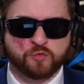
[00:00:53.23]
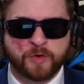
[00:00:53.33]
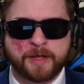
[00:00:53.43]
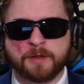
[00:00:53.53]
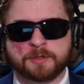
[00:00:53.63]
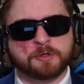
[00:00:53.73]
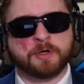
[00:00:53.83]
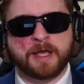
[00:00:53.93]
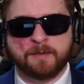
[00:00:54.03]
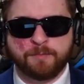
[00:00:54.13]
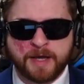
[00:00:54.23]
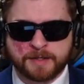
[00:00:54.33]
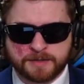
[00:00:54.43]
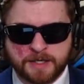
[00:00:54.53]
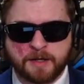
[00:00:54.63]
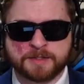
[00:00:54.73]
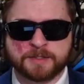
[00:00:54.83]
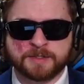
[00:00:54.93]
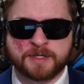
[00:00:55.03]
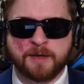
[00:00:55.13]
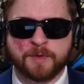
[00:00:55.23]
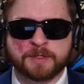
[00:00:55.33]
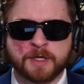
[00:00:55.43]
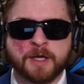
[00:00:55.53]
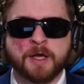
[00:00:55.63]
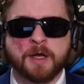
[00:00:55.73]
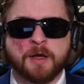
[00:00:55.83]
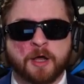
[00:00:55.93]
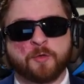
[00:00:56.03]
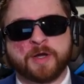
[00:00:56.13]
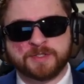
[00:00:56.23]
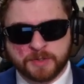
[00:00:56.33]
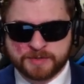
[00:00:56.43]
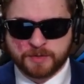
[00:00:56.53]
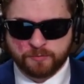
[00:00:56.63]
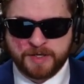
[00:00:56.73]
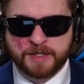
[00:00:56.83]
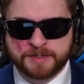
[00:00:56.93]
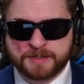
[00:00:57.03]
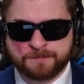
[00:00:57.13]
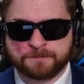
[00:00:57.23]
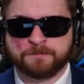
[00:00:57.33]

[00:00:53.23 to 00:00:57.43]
Regulatory Impact Analysis Statement, otherwise known as the RIAS.